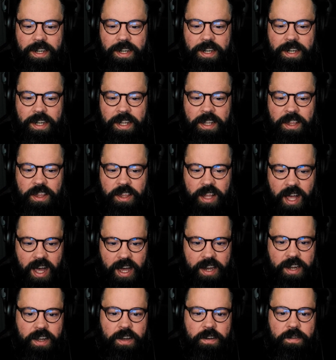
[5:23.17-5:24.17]
a
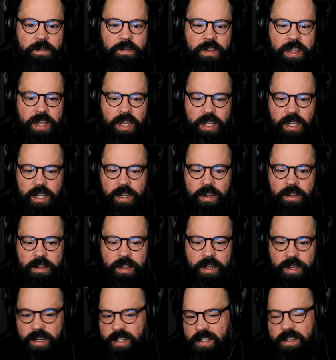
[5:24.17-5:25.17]
lot of the the
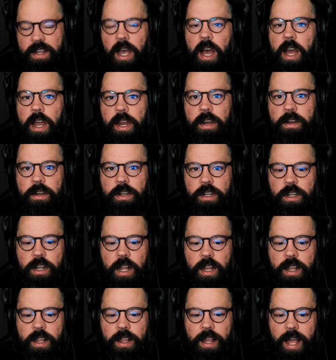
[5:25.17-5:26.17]
design.
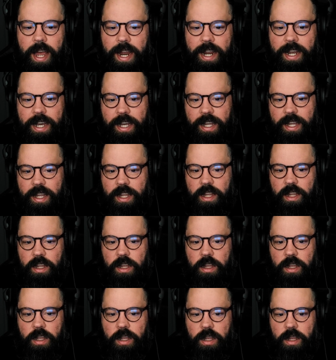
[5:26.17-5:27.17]
Like
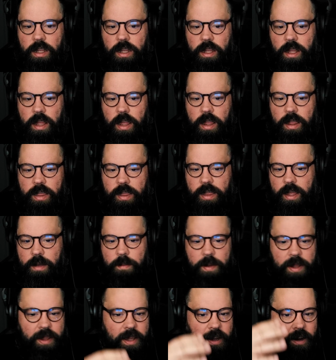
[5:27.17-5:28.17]
them
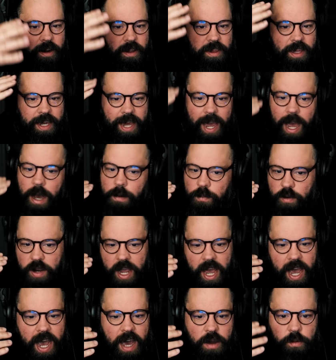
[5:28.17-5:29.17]
in the the cowboy
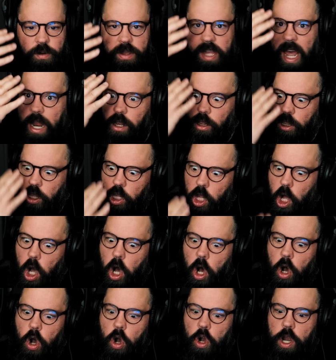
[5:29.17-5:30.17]
hat with that
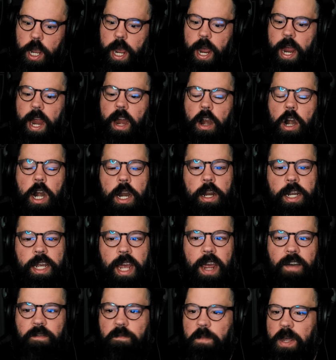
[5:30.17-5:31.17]
long hair. It
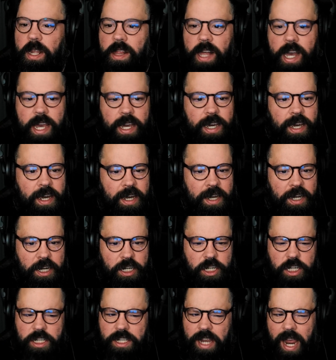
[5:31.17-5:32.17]
gave me like
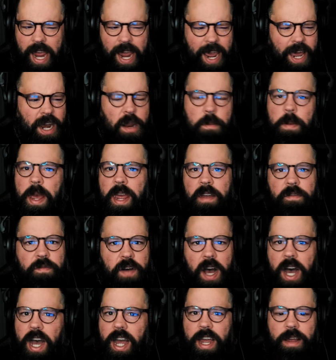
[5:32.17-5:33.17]
just anime
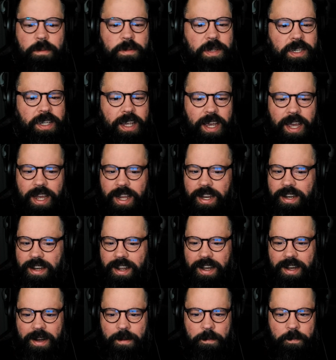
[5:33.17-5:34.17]
vibes and
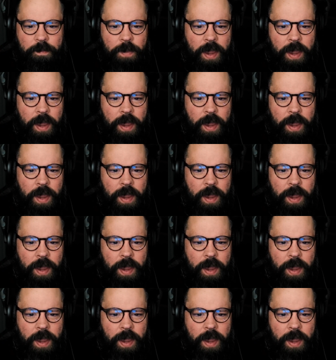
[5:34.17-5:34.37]
um